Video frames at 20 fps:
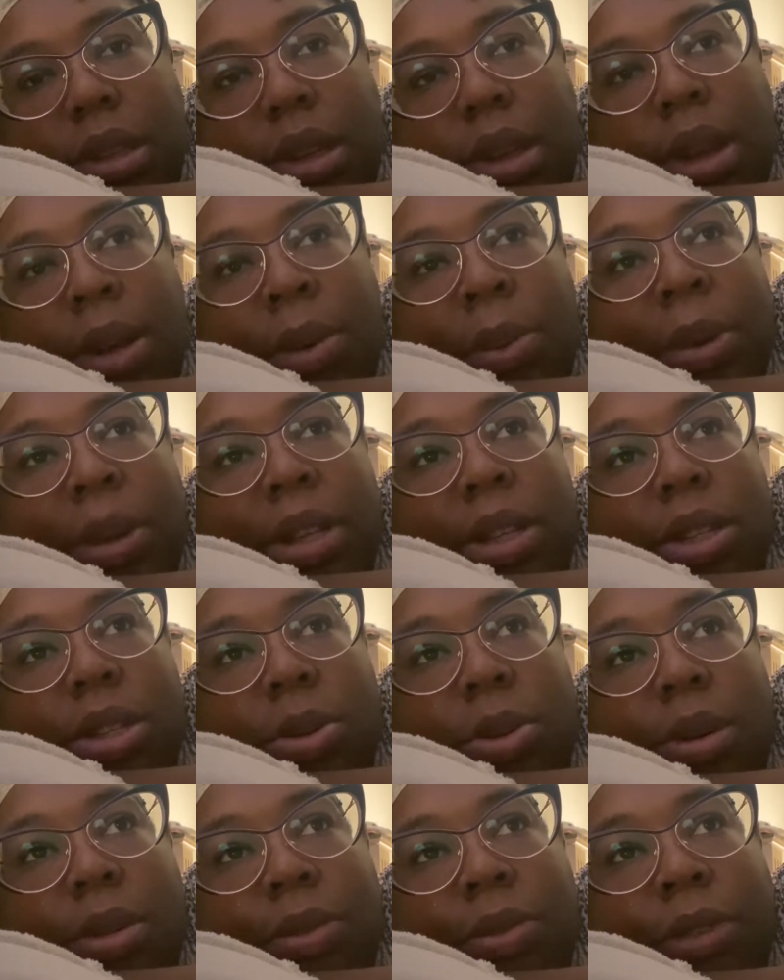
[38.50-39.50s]
I went
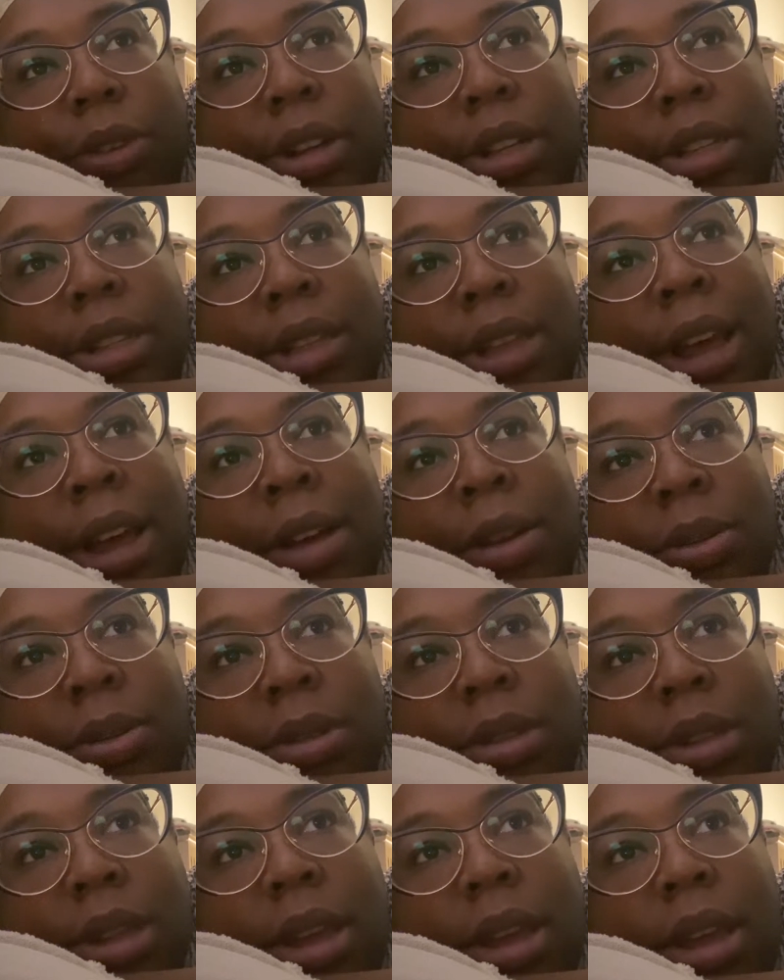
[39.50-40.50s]
to a friend's
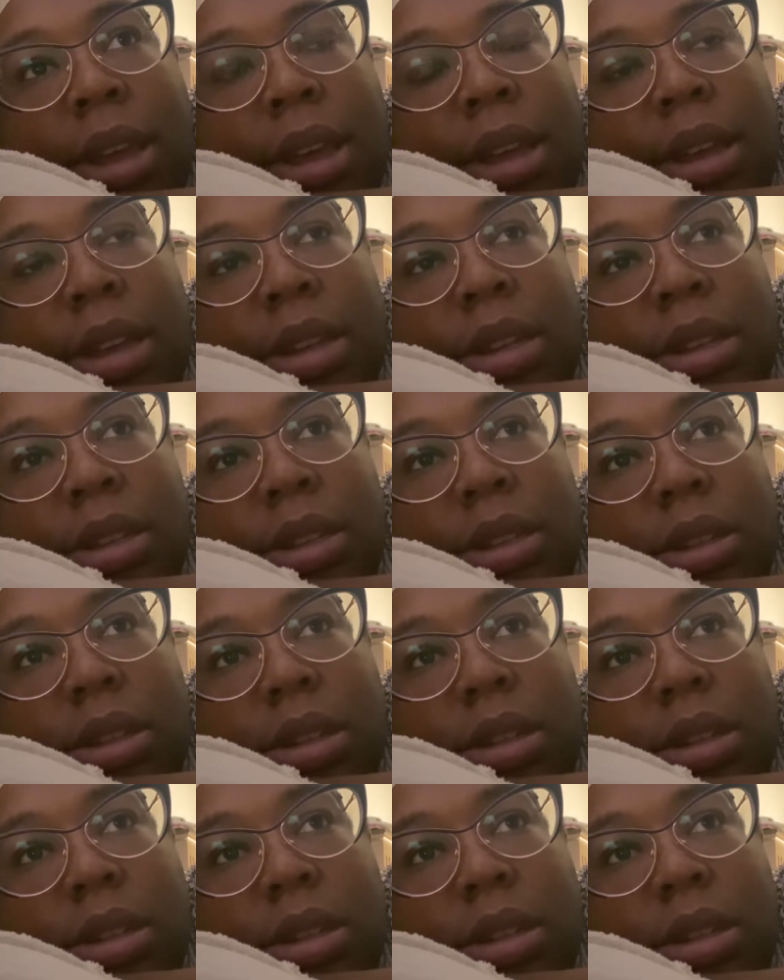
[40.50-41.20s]
house and